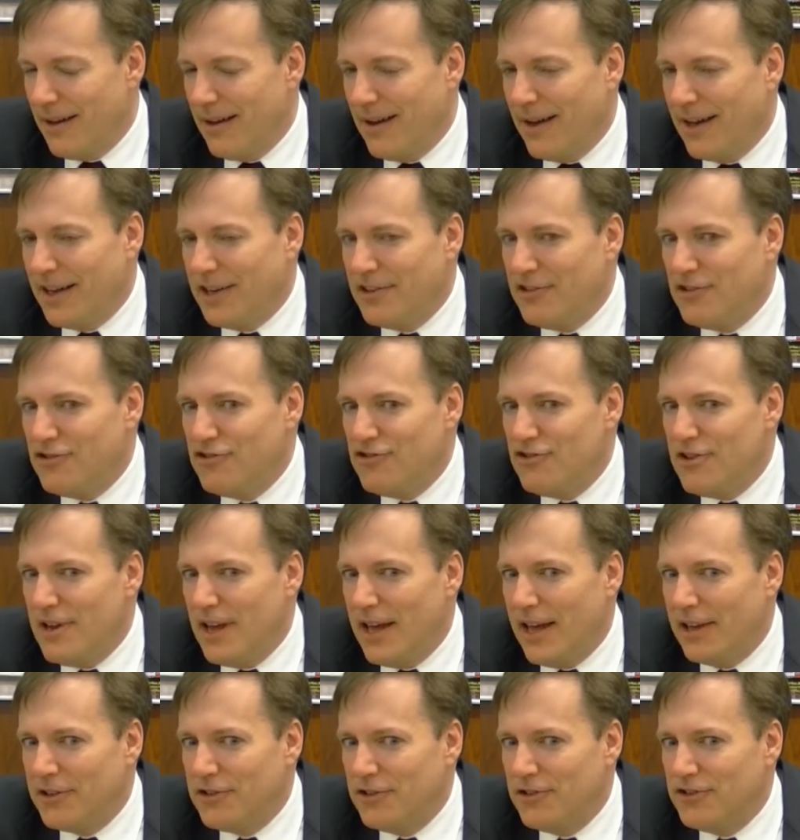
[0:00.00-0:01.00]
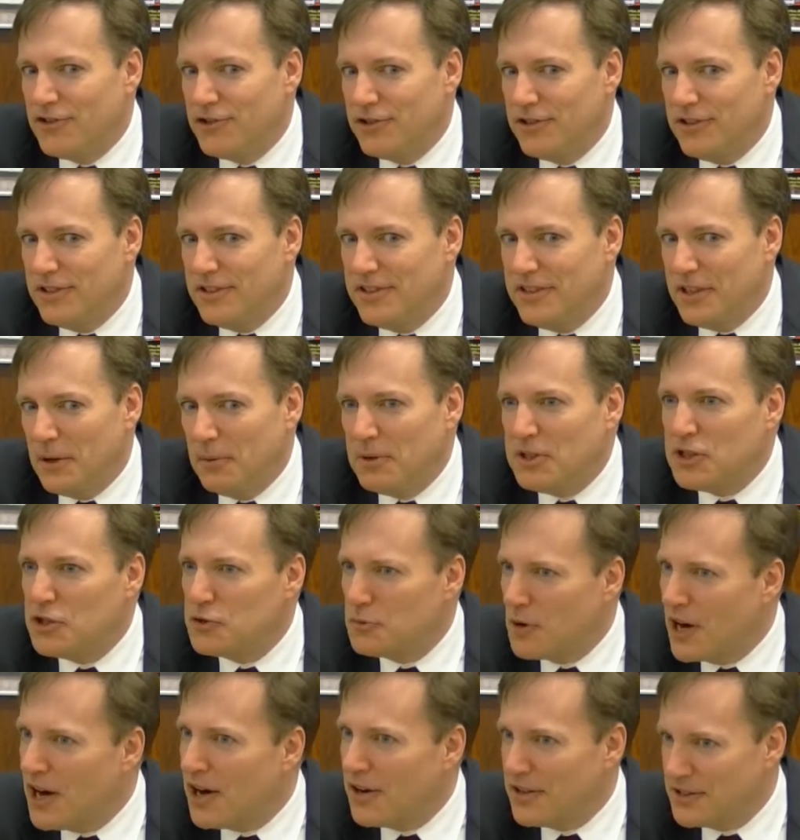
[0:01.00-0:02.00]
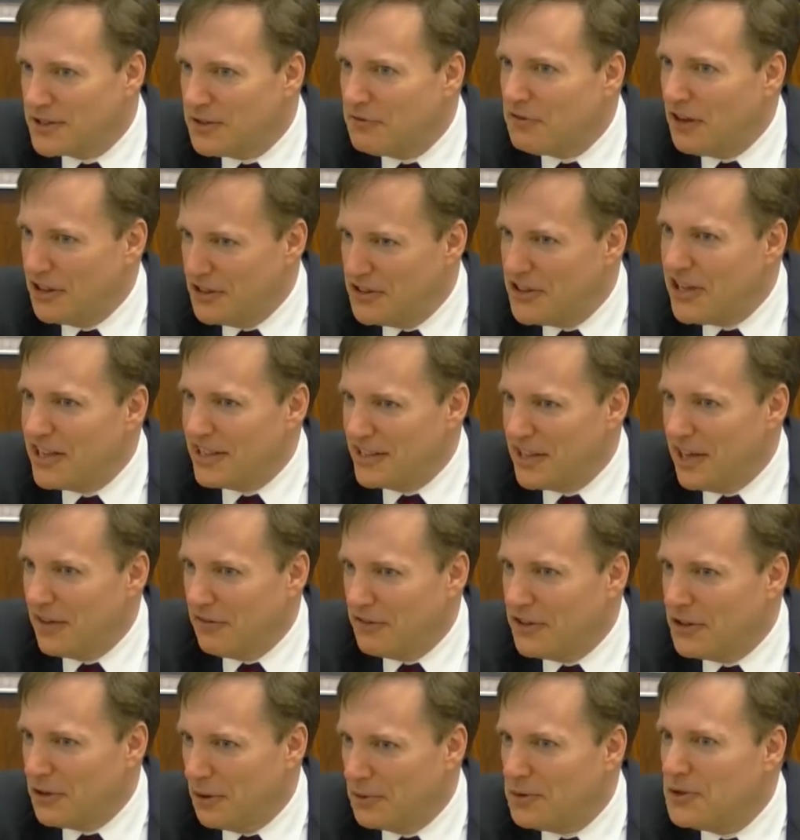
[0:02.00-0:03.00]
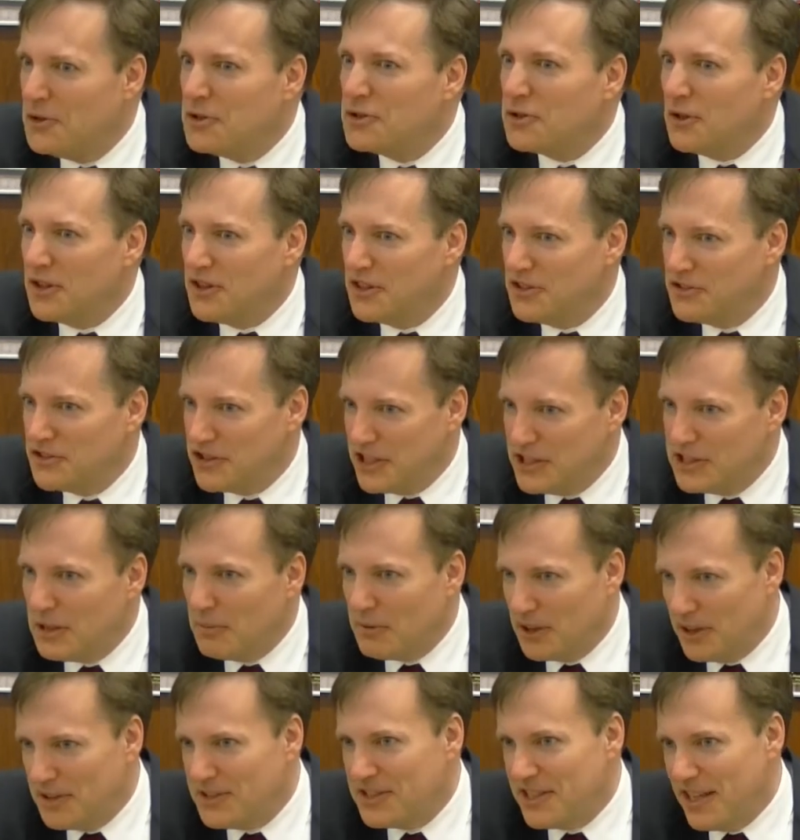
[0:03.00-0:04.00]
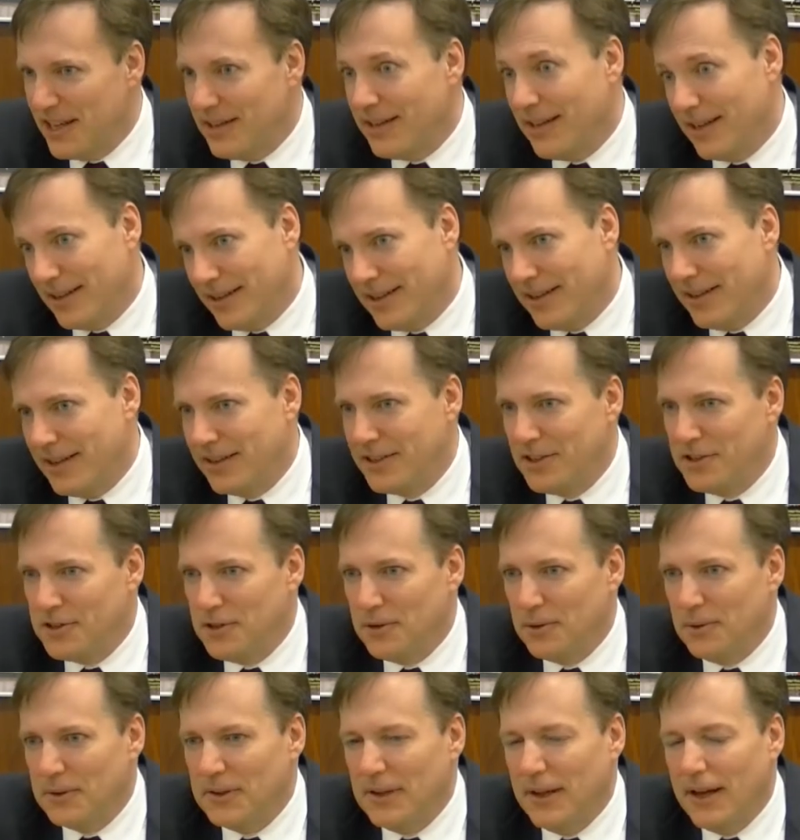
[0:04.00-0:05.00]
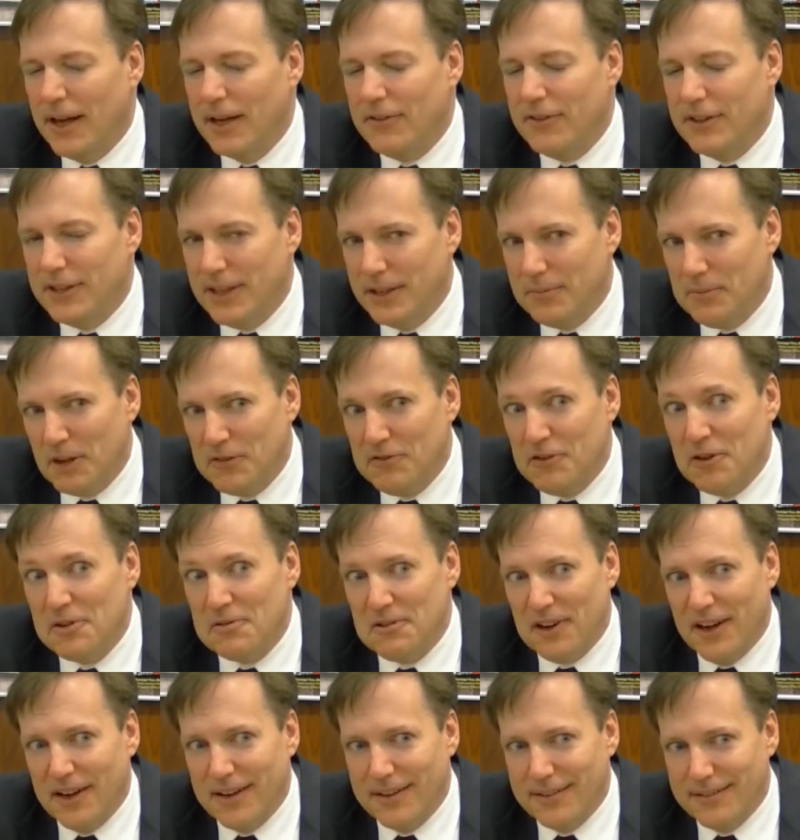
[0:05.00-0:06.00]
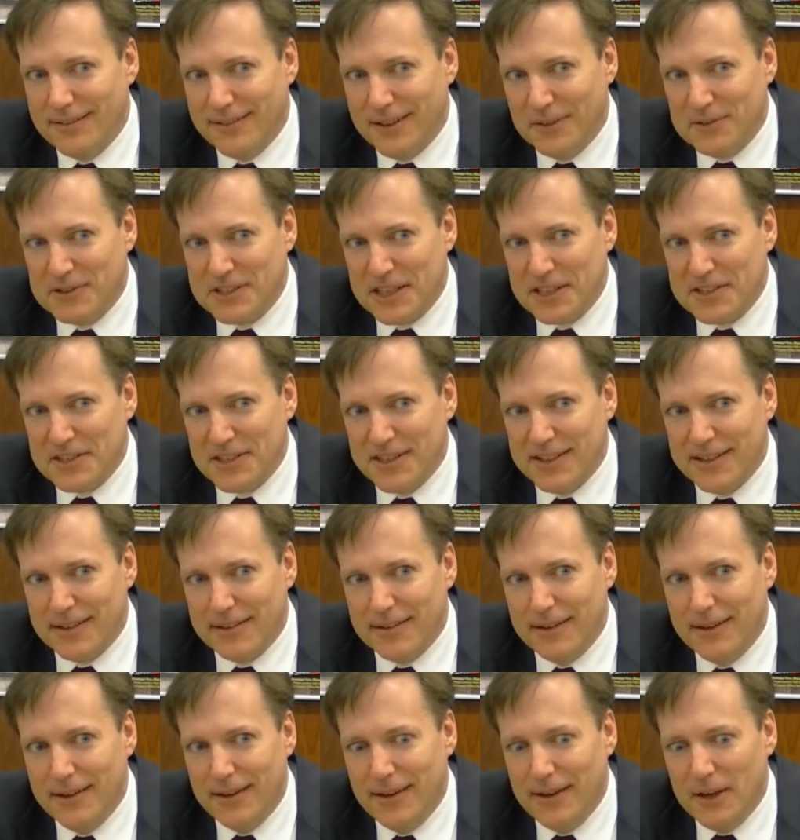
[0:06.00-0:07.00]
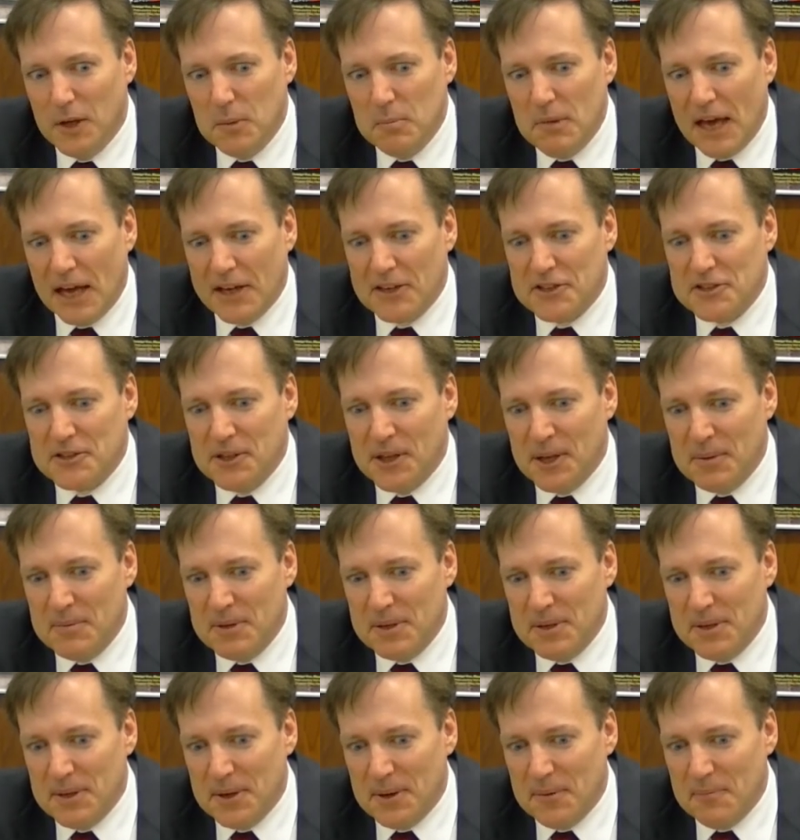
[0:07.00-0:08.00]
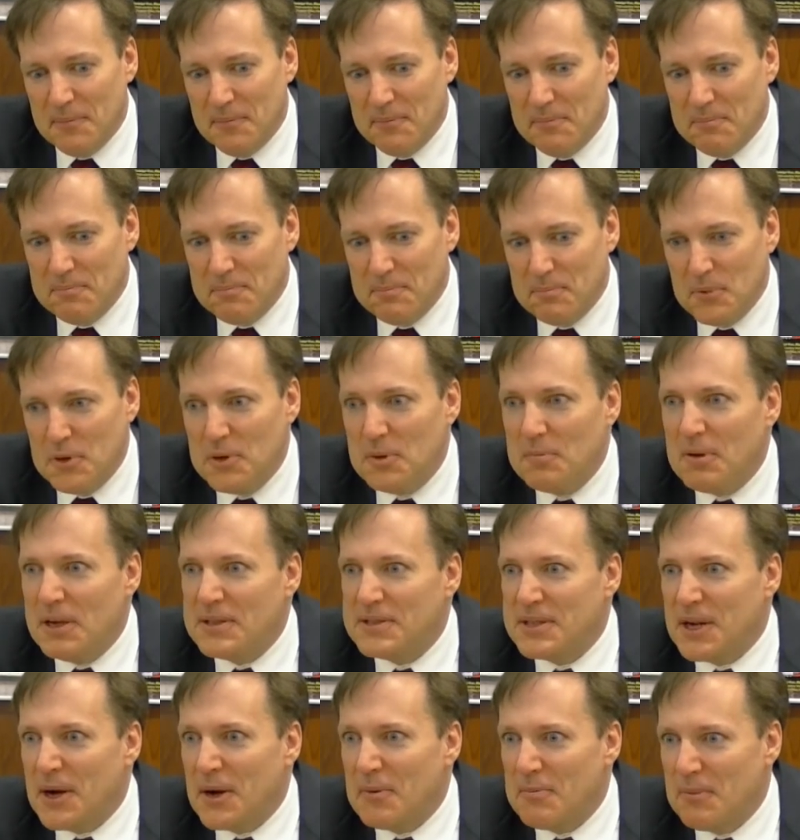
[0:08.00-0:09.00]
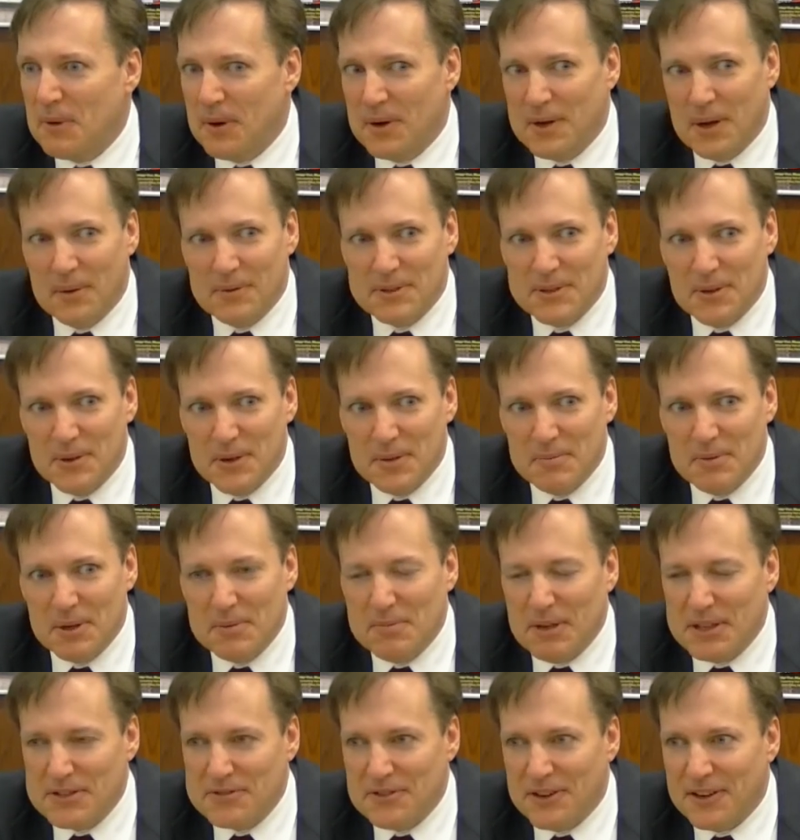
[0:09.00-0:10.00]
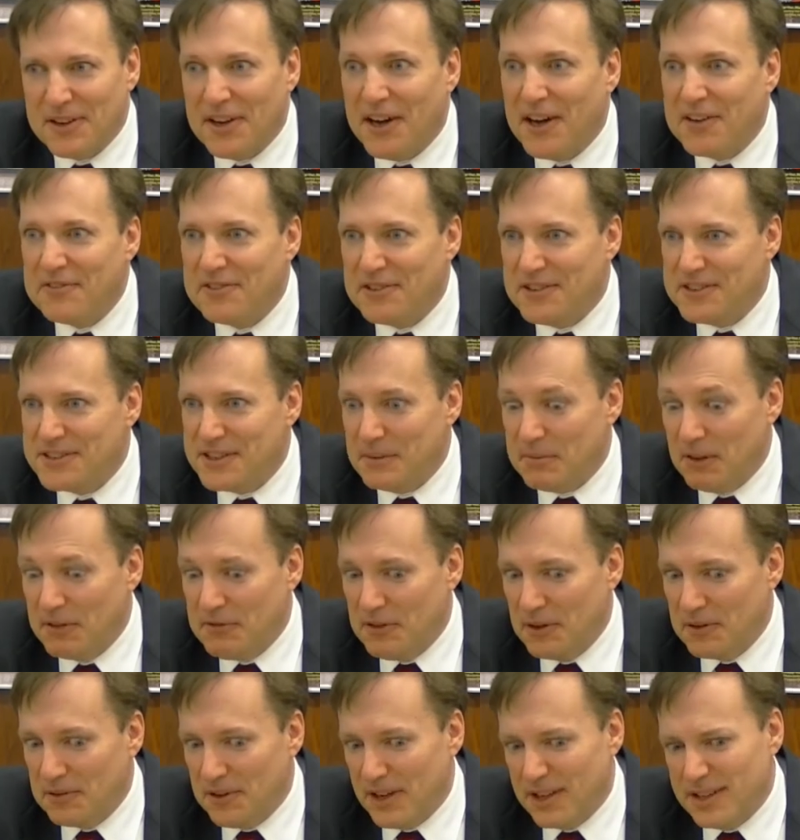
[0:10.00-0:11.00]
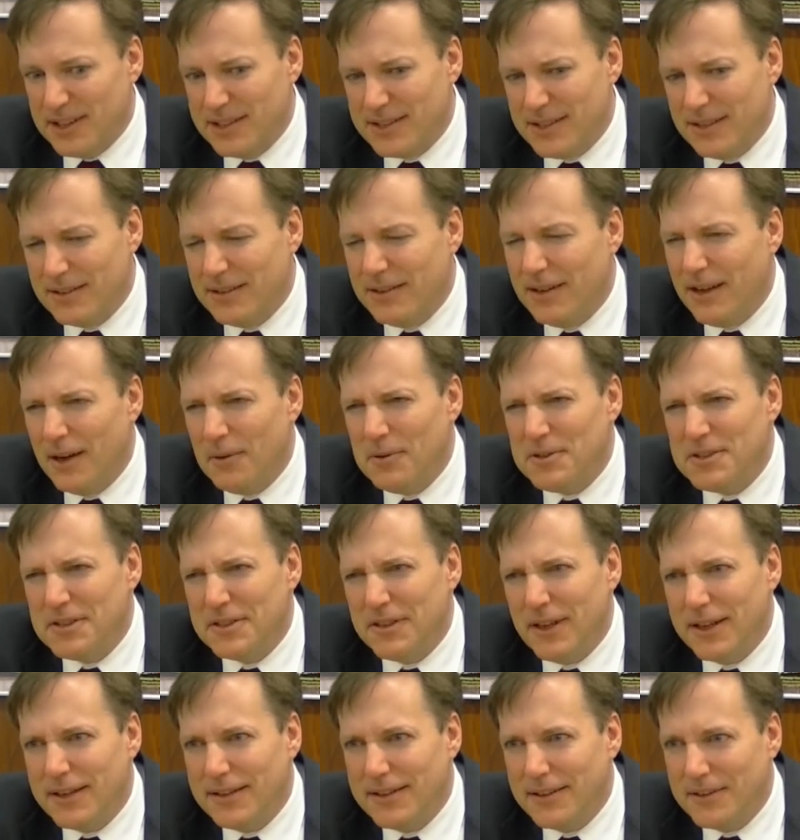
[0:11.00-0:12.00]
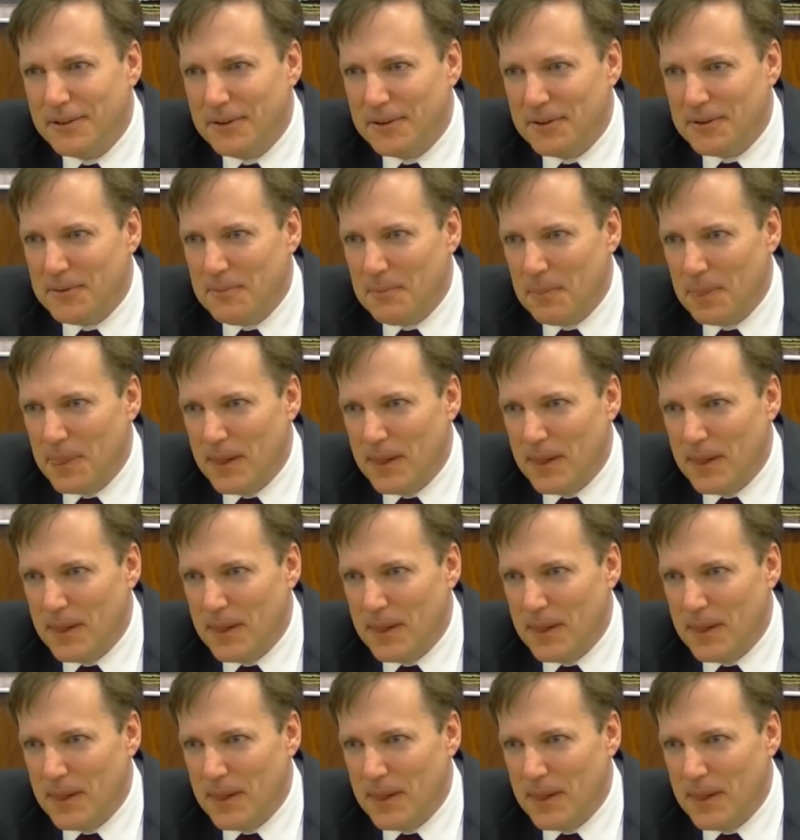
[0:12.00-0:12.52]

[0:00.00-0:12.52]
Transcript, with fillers: ringing, and and you know, which is rare. It's a fun thing to have. You don't usually see something on CNN and connect it to your own life. And then my phone rang. I was actually in the baggage claim in the um, Budapest airport. I was going to Budapest for a conference, and my phone rang. And they said, "How would you like to go to